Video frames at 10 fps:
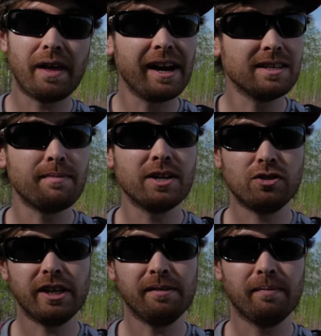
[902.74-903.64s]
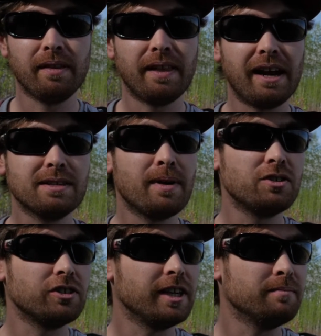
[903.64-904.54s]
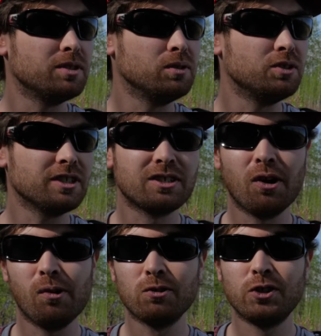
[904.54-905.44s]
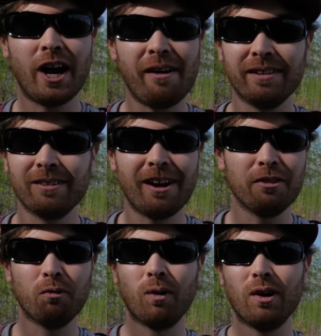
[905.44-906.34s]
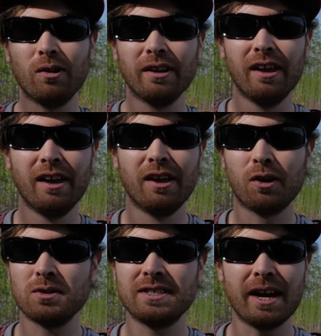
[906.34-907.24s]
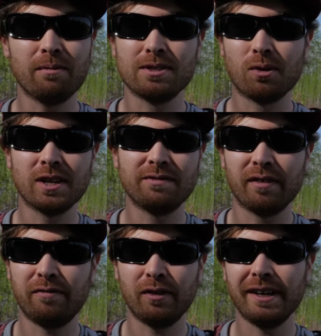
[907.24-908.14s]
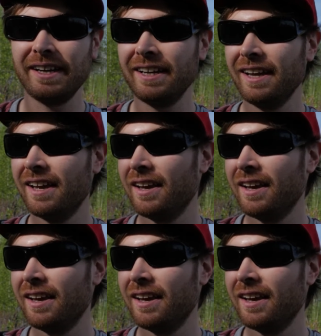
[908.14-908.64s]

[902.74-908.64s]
that is my dream. That is my dream, to just go traveling around the world, go stay at resorts for free,